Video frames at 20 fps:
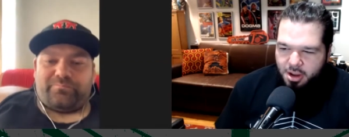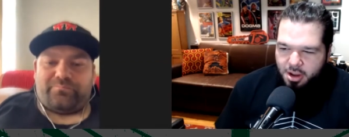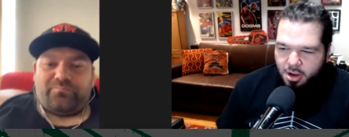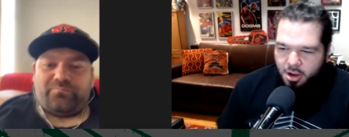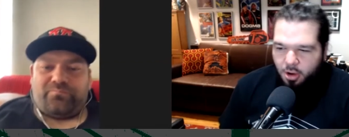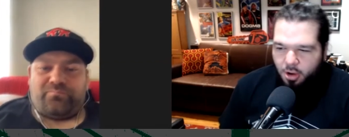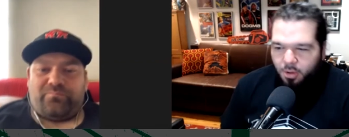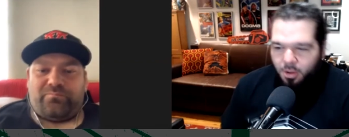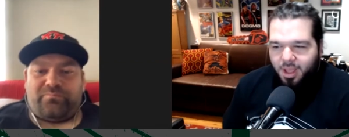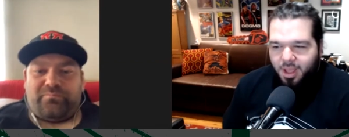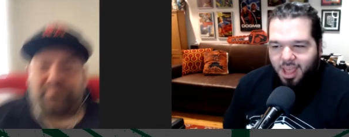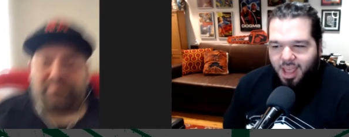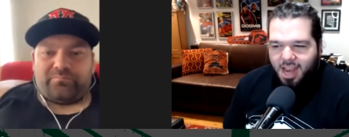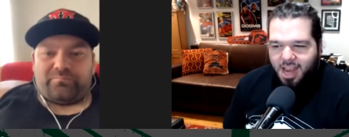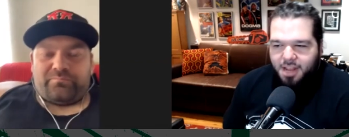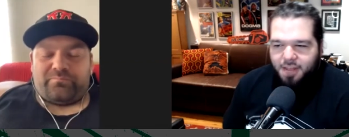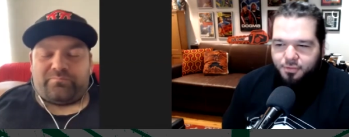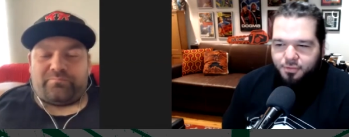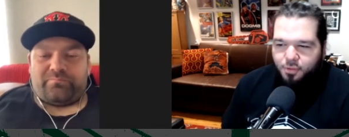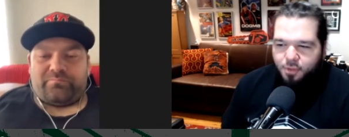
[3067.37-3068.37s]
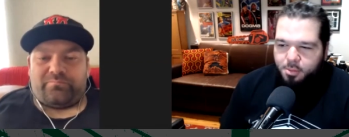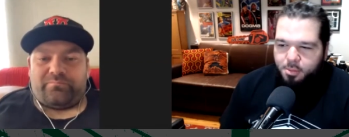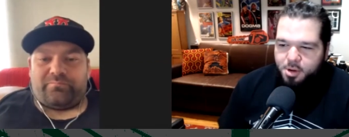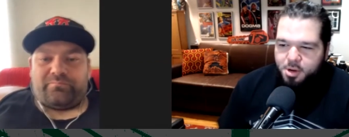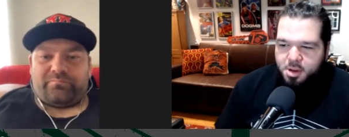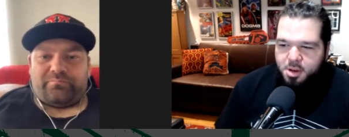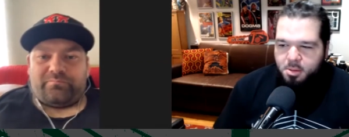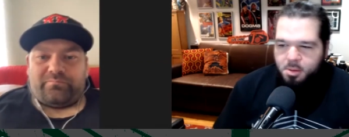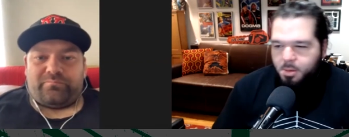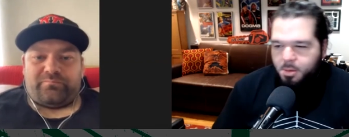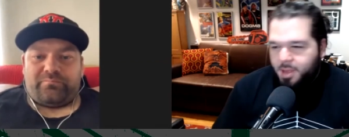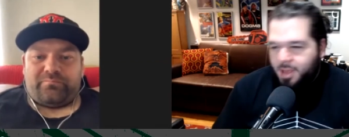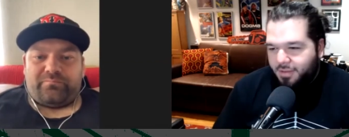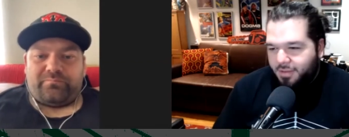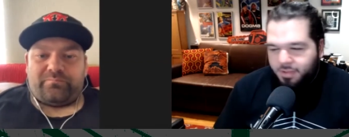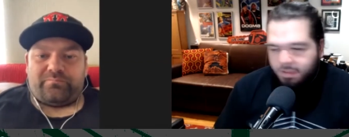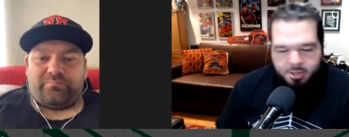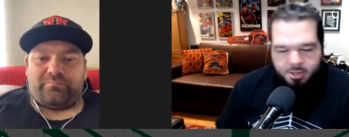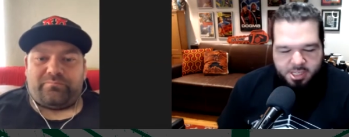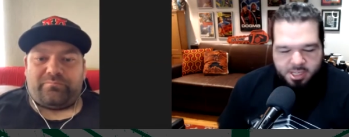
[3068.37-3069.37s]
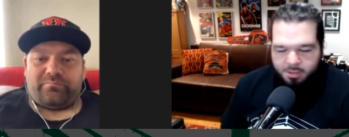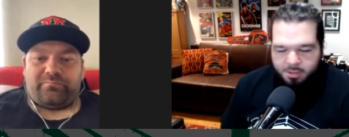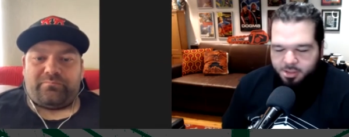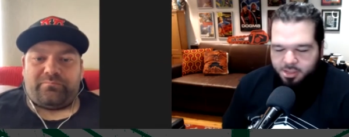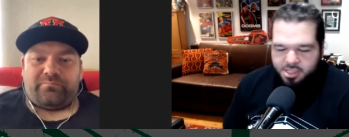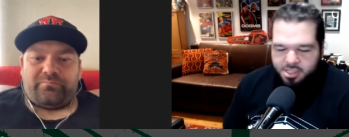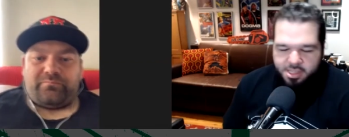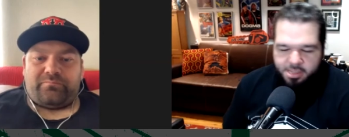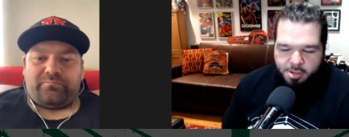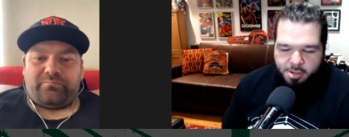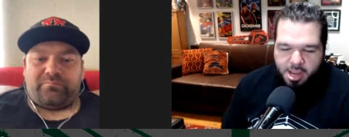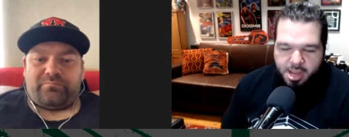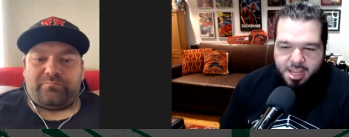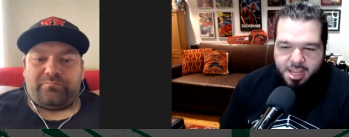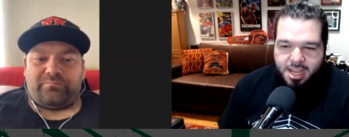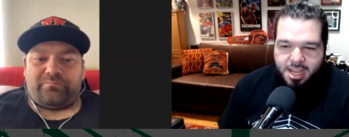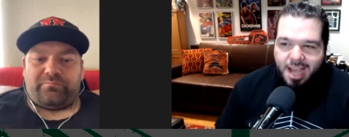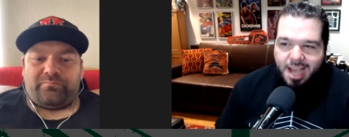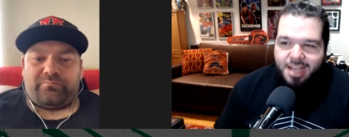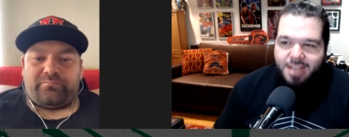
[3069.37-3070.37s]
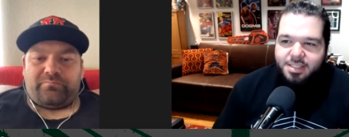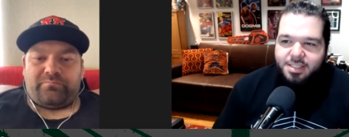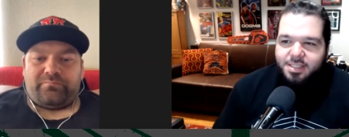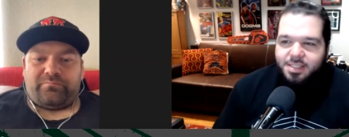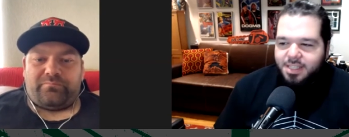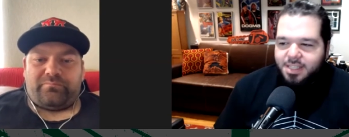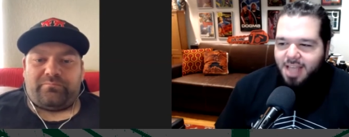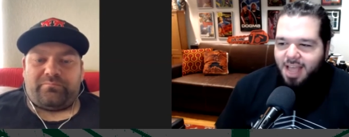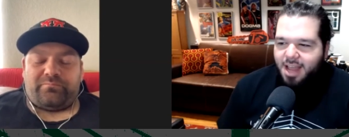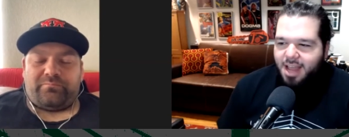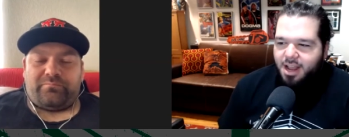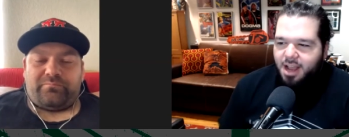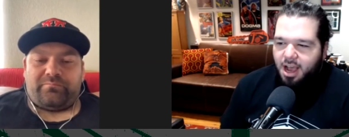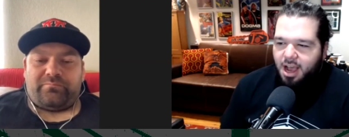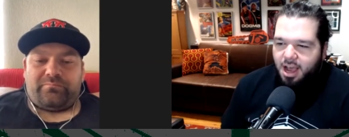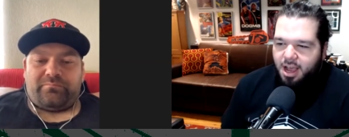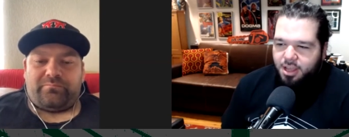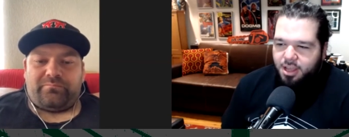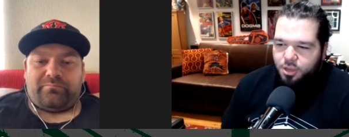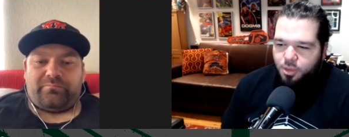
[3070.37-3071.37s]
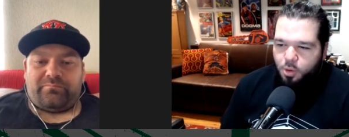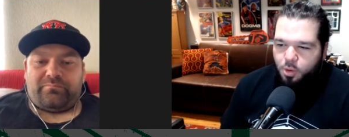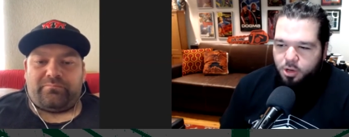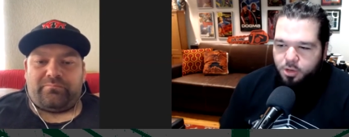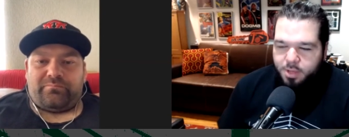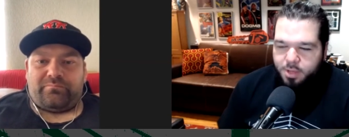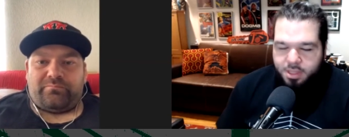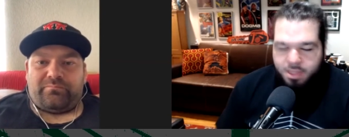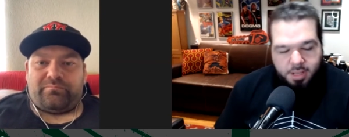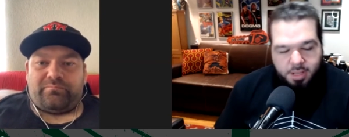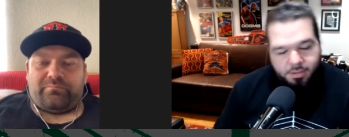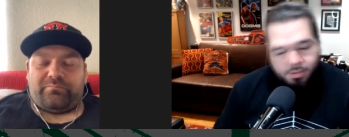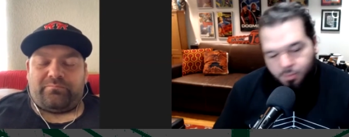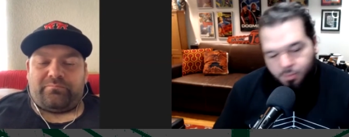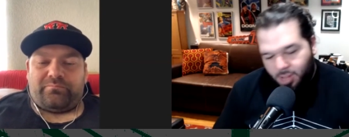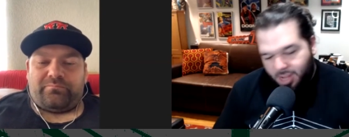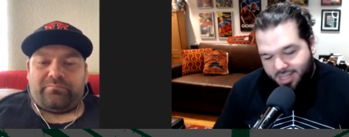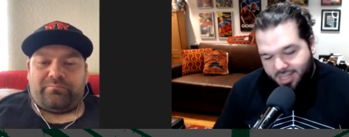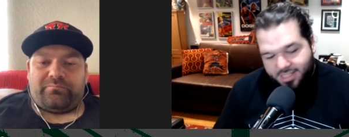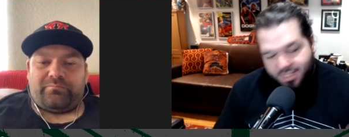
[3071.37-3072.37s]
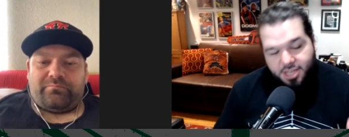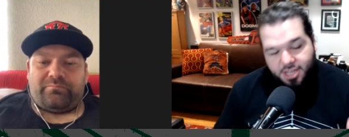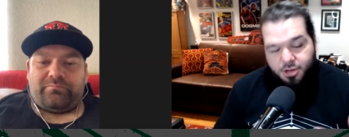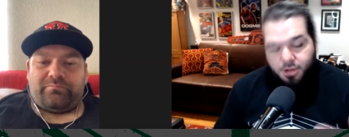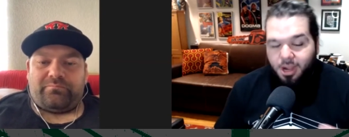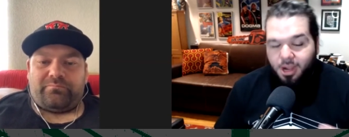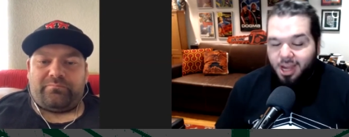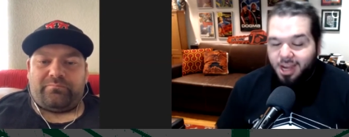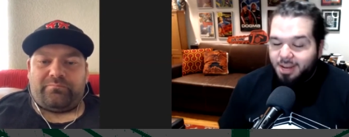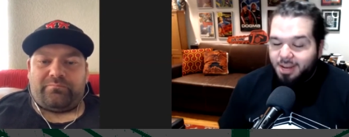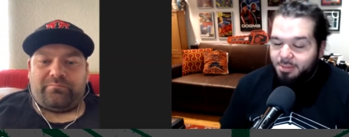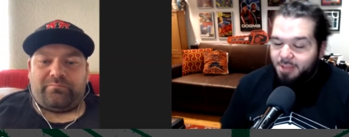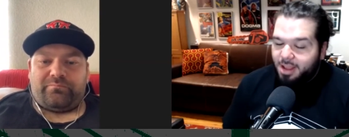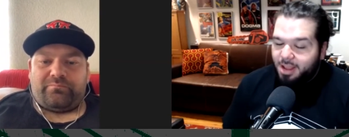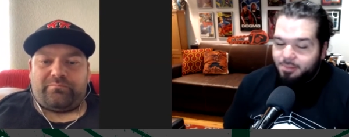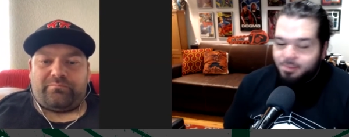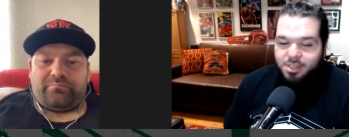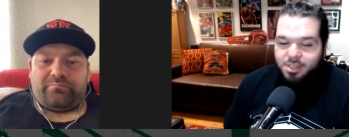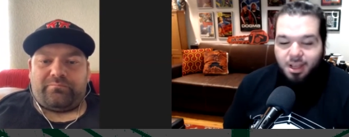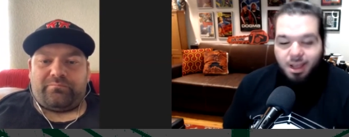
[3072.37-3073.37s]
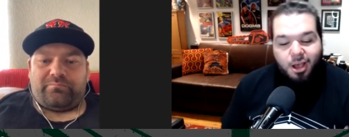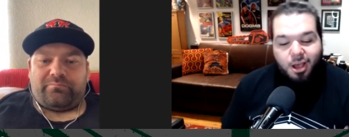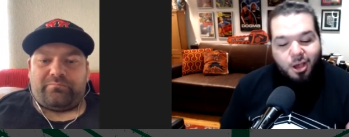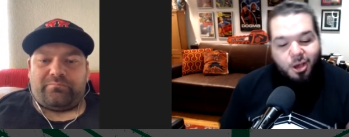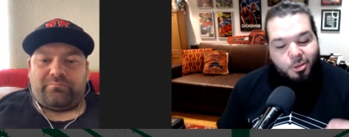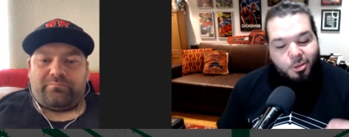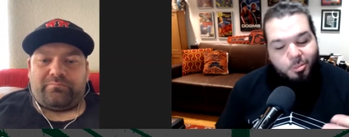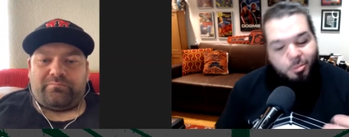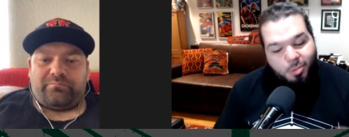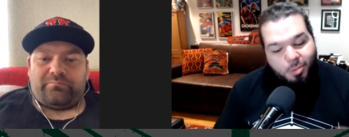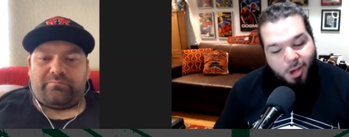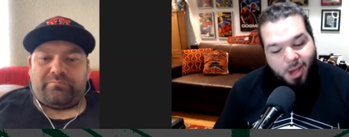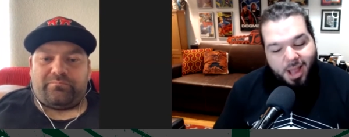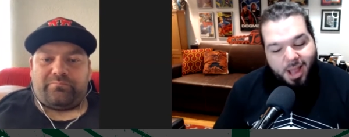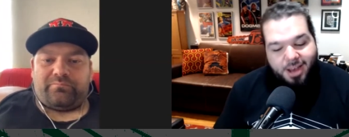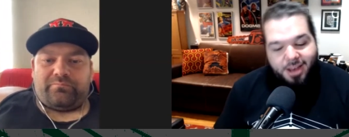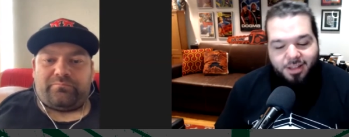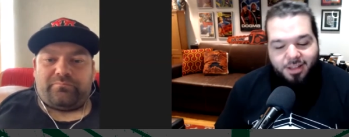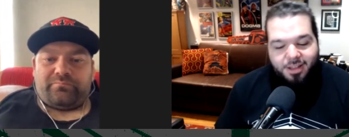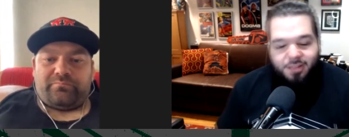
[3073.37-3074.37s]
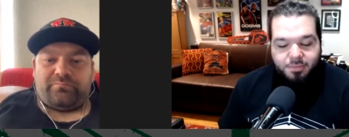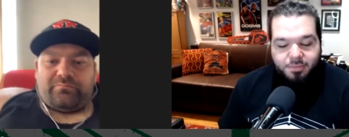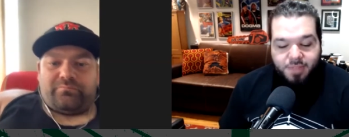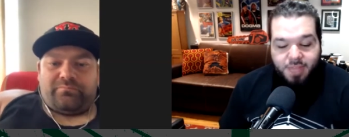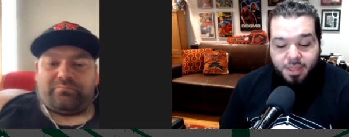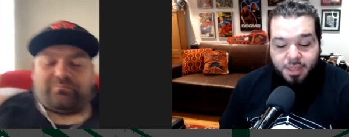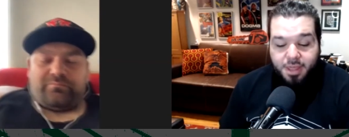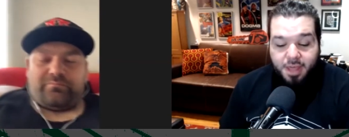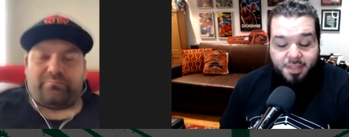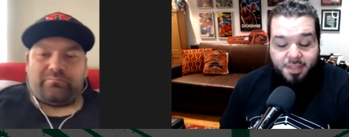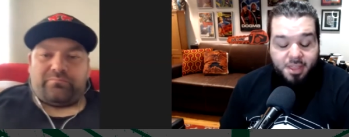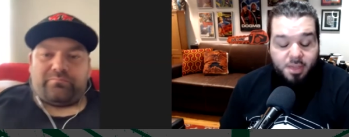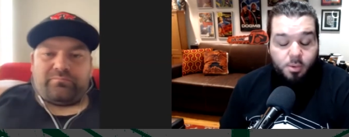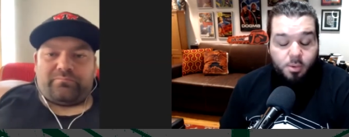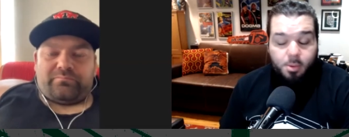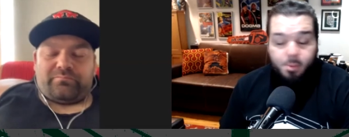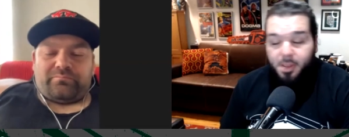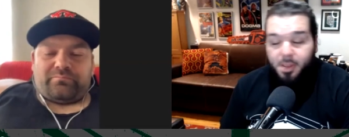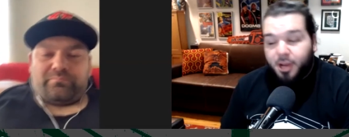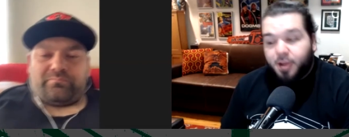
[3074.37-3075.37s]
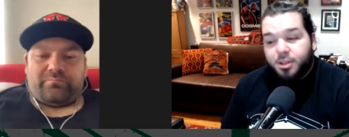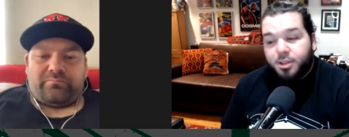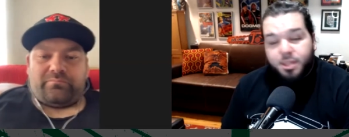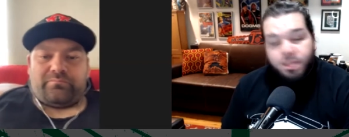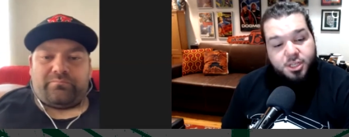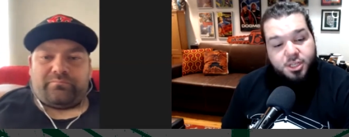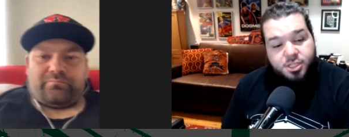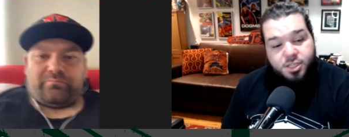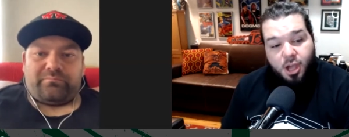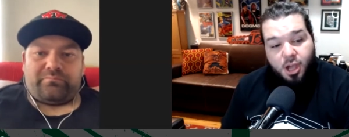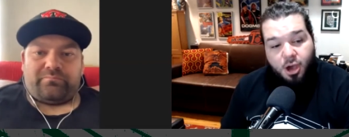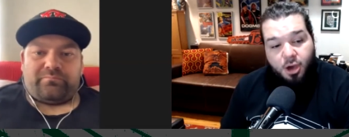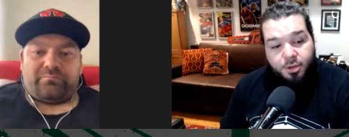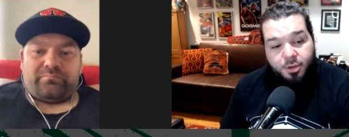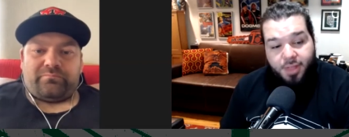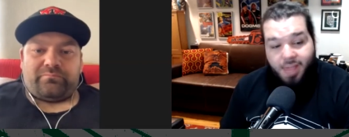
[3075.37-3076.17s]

Speaker 1: You know, any former WWF, WCW, ECW, any guys that uh, you worked with, and like I said, you don't got to name names, but they thought they were bigger than the show.